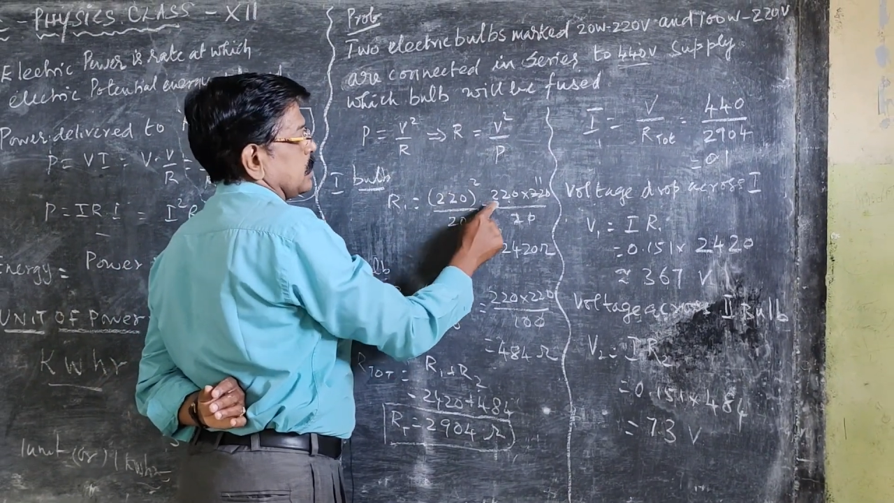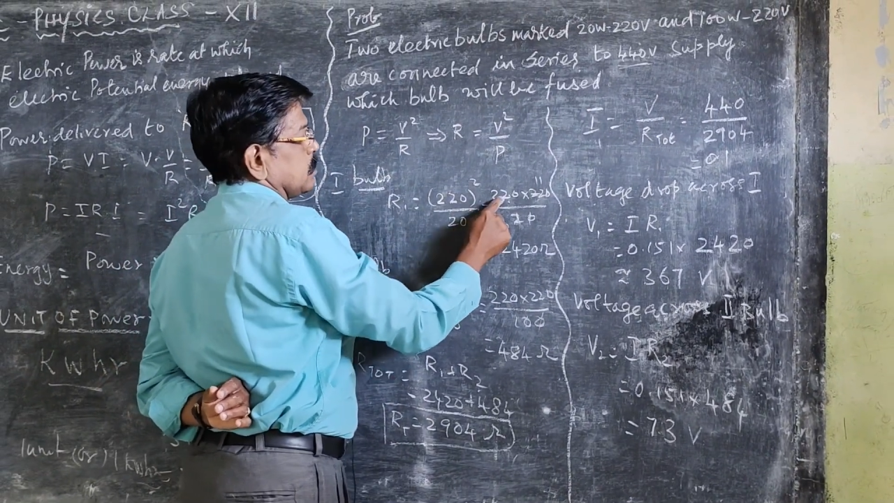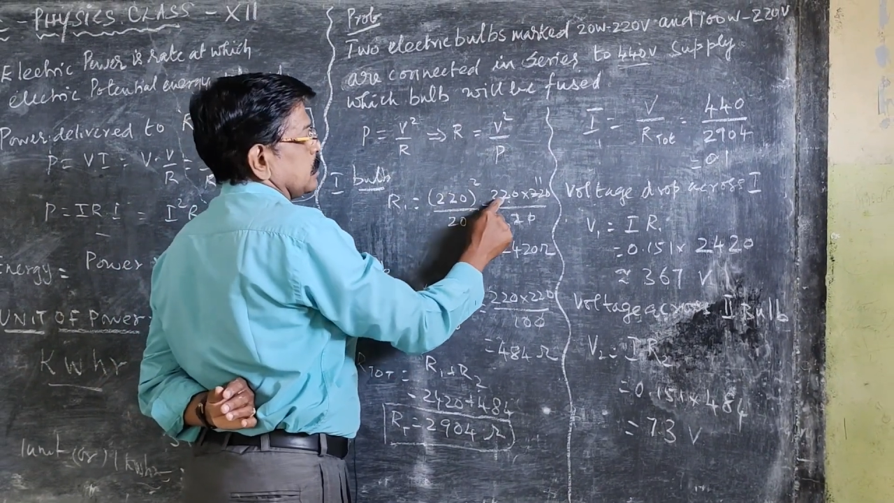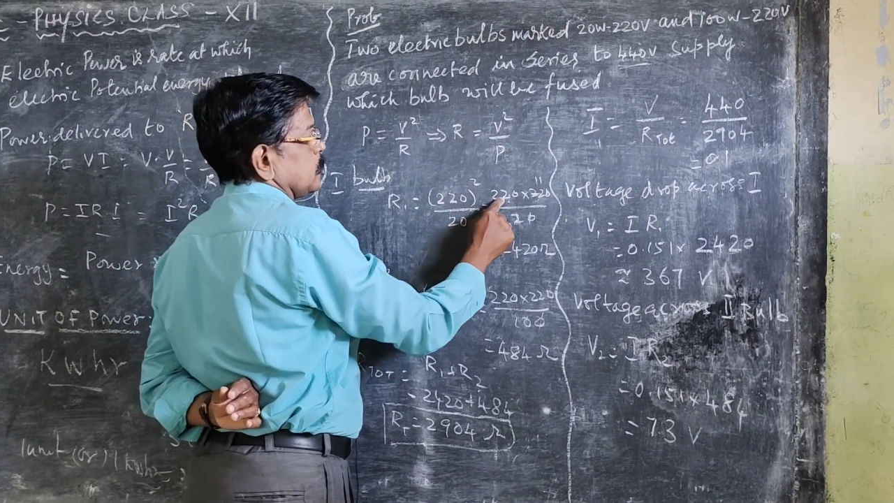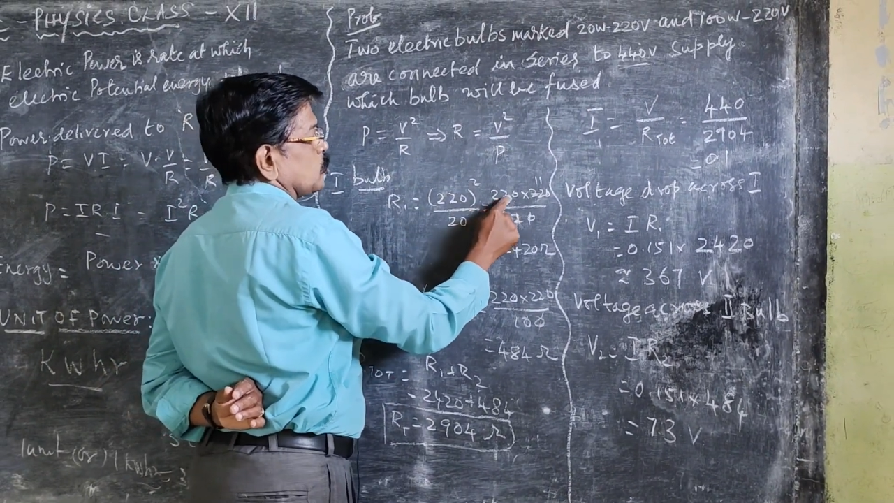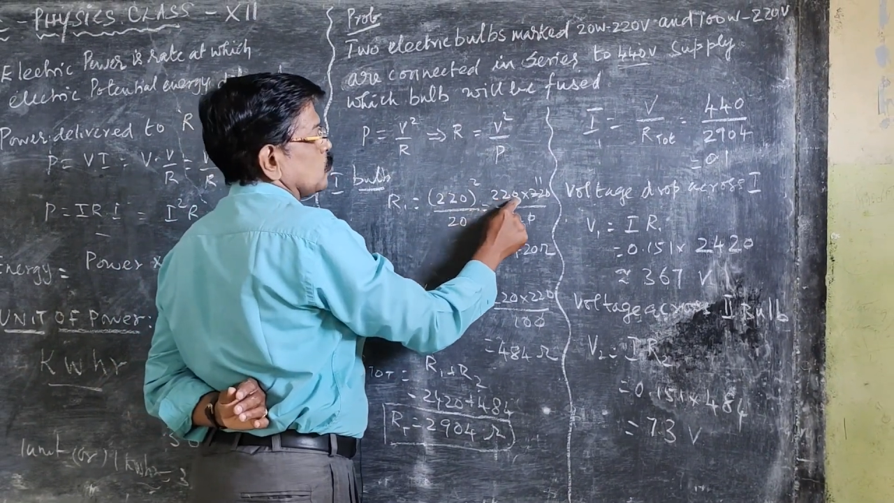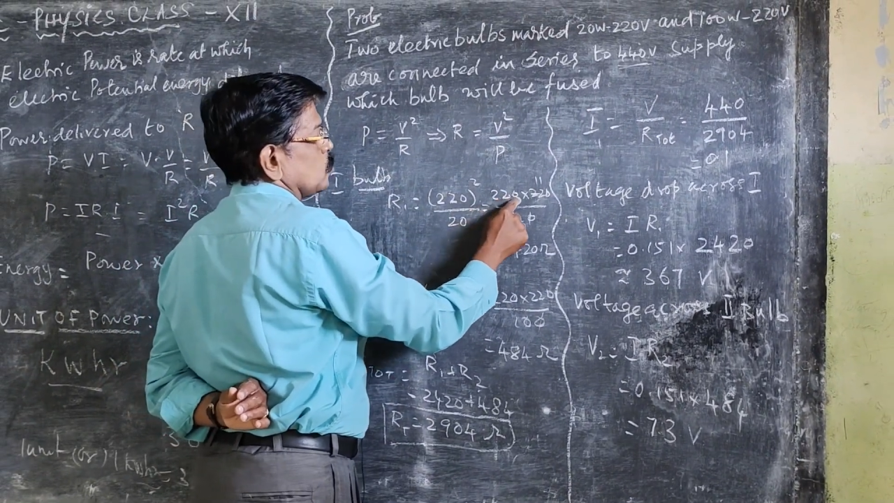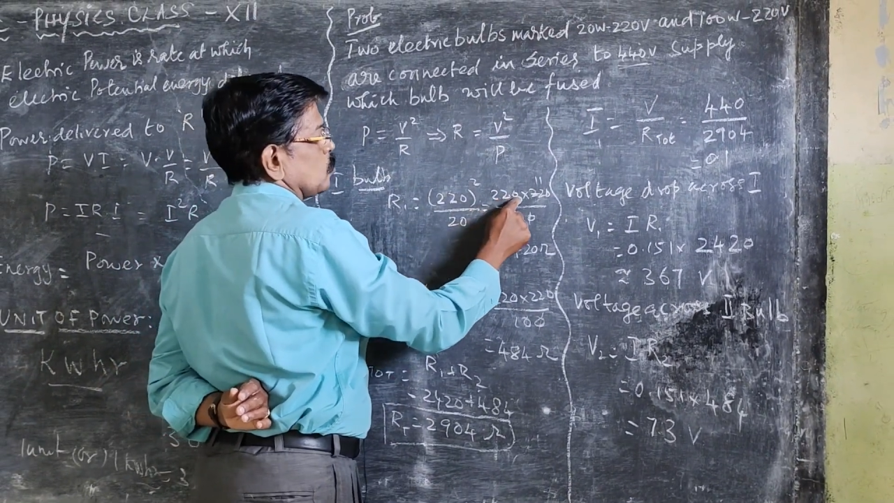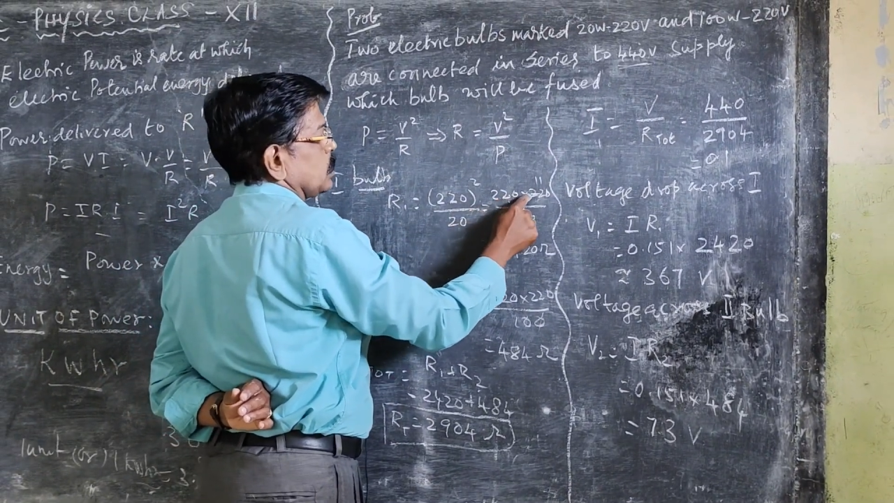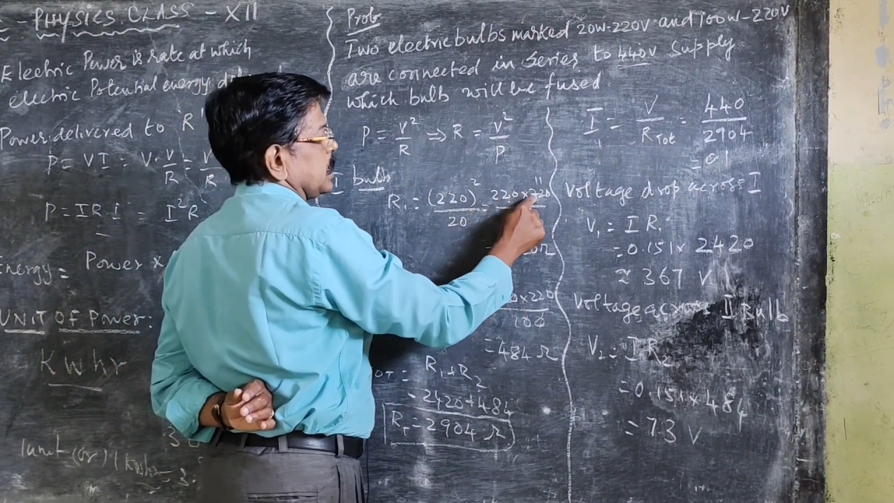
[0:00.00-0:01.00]
that is
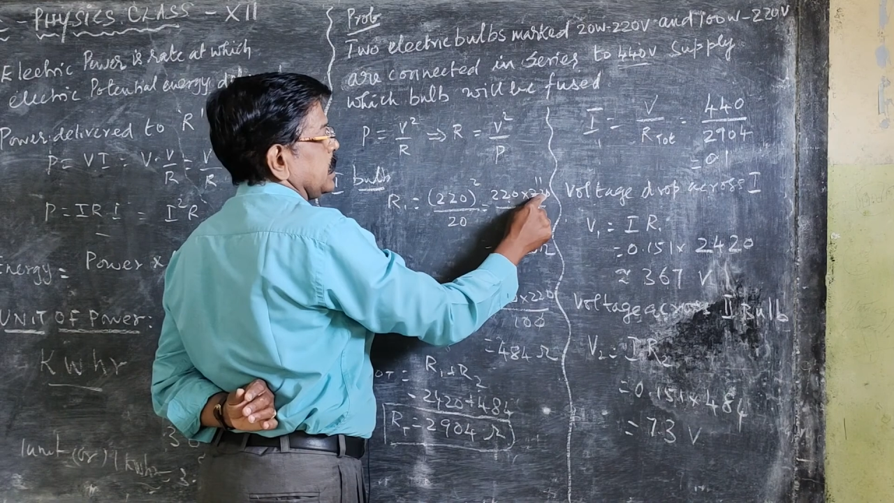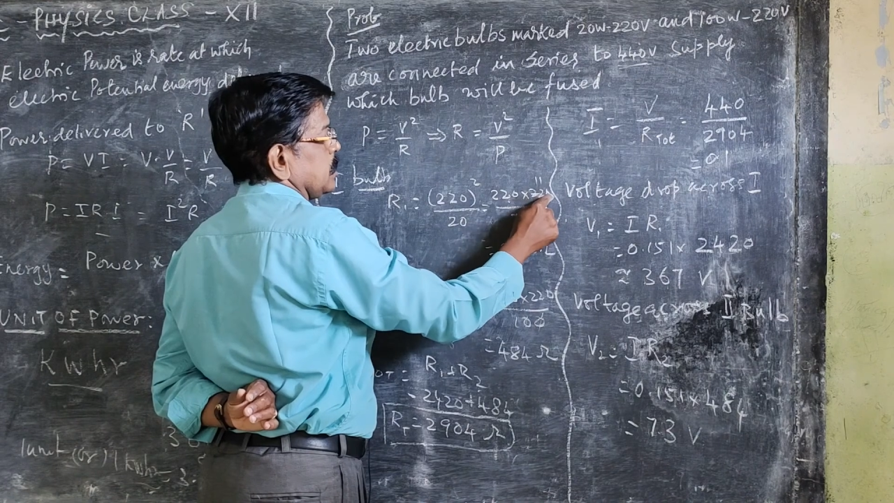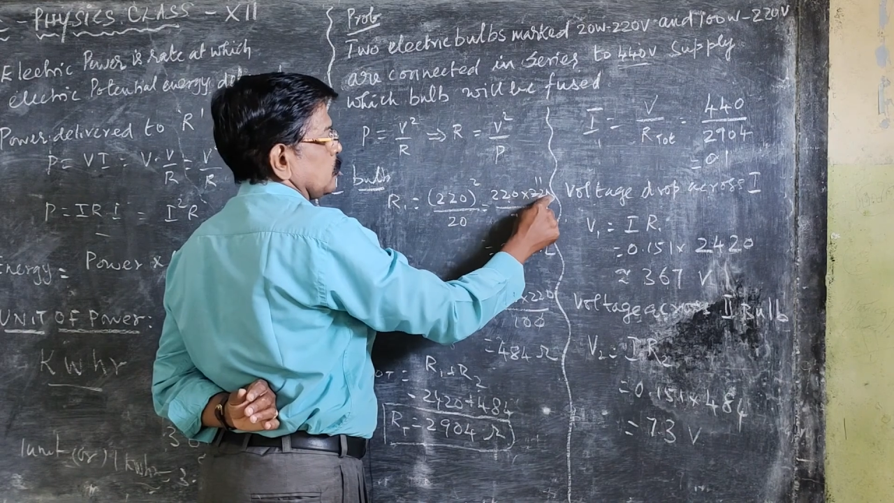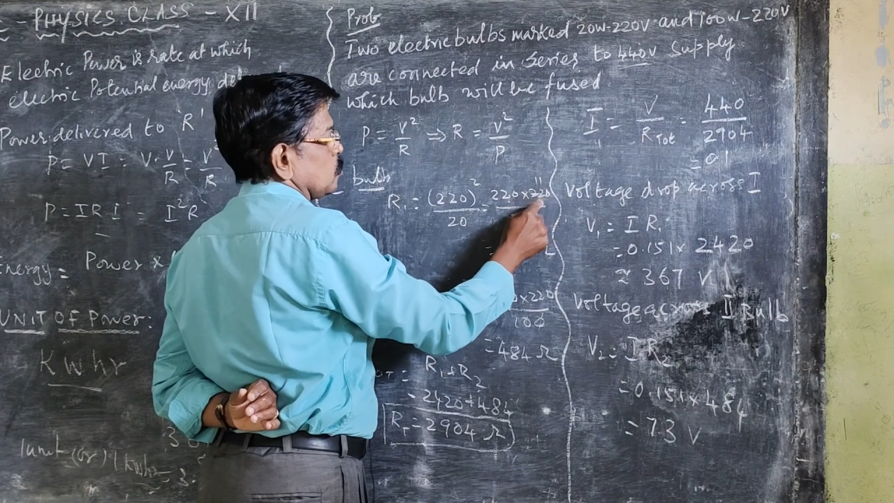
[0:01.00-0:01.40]
220 into